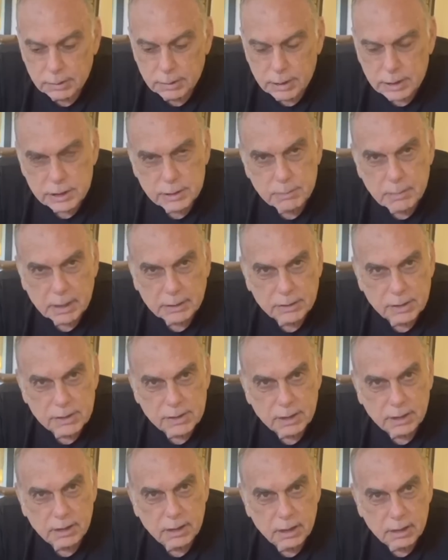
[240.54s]
as much as
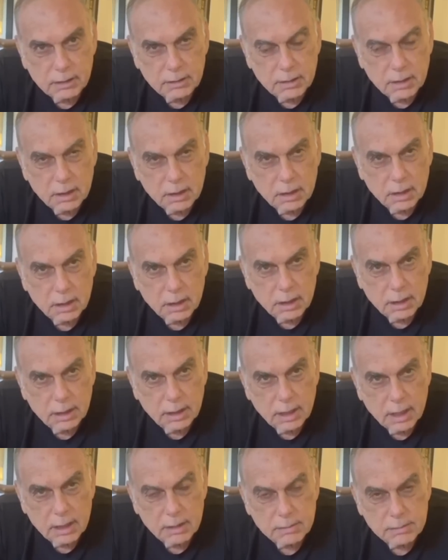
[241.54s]
I can,
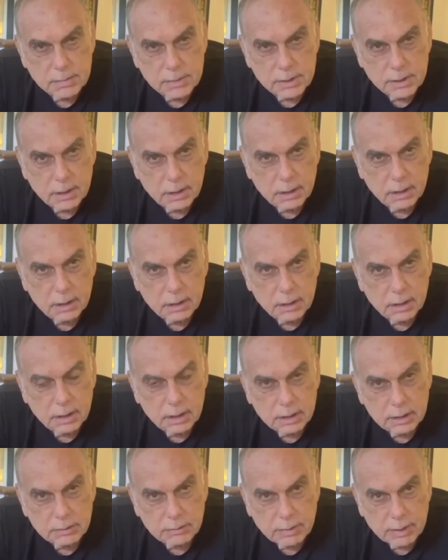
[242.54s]
games
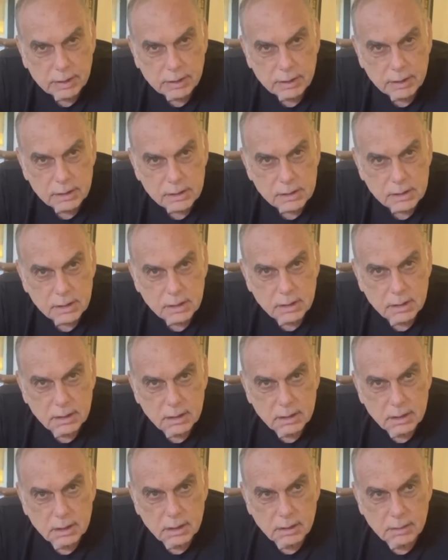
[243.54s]
and trainings,
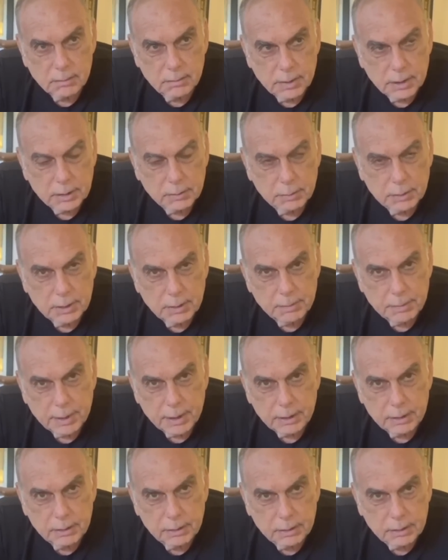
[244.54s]
but we
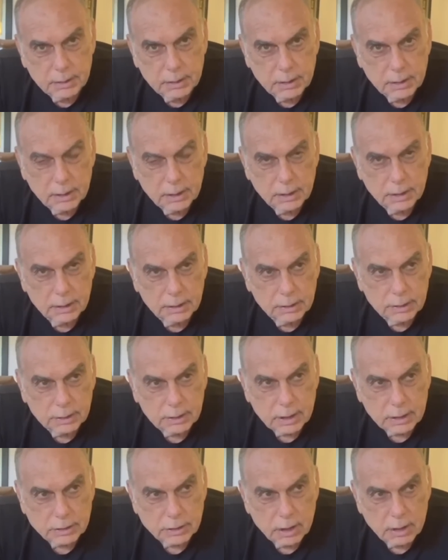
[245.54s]
depend on the
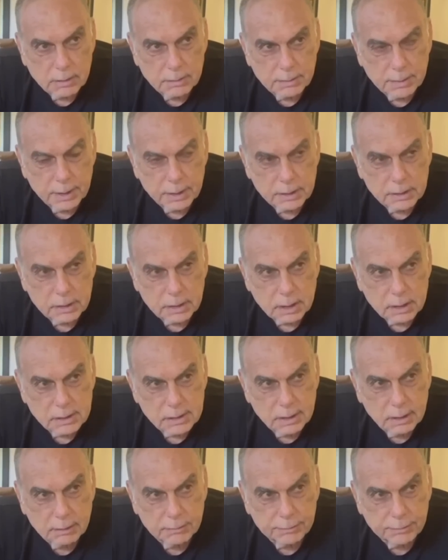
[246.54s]
international breaks. I
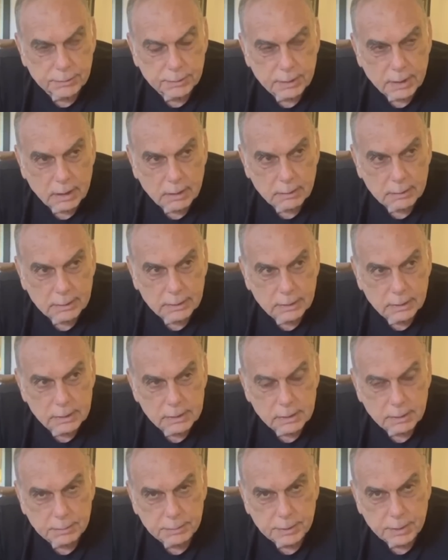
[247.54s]
think for now until
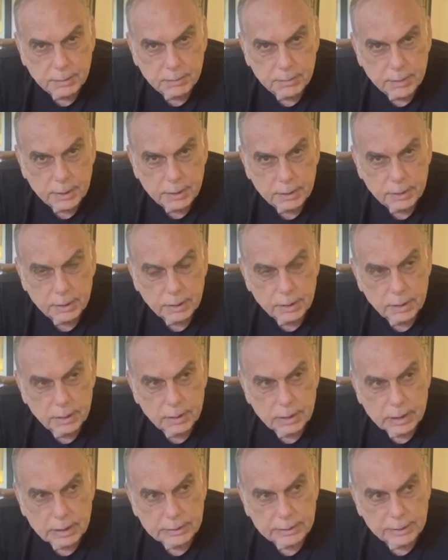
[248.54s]
September,
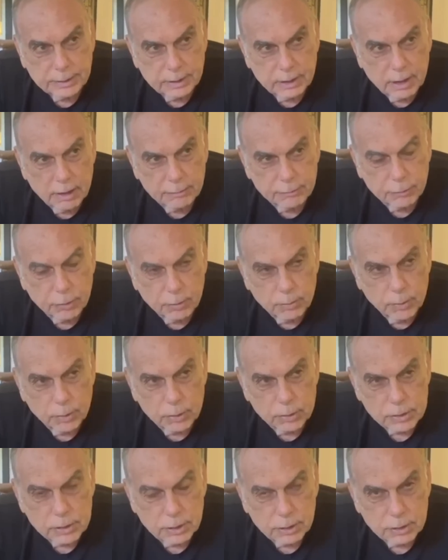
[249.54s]
until the game of
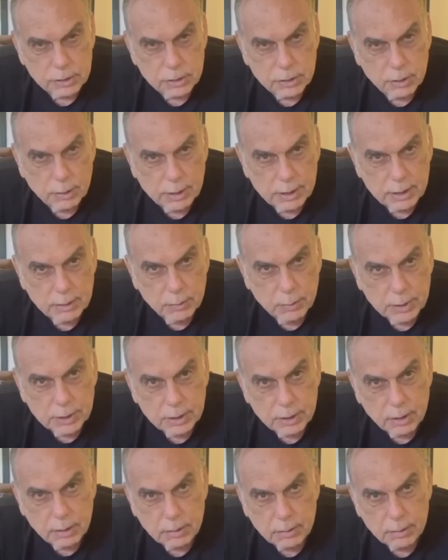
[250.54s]
Comoros, there's no any
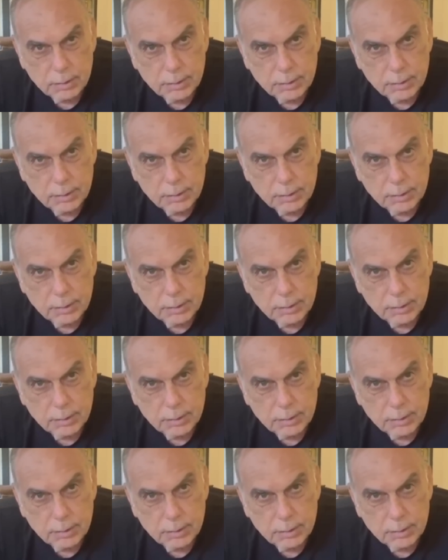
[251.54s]
window.